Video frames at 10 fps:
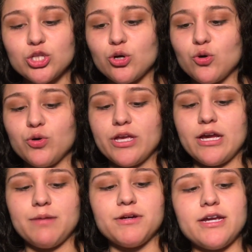So
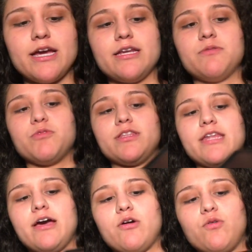yeah, I'm gonna head in with
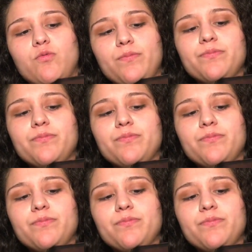now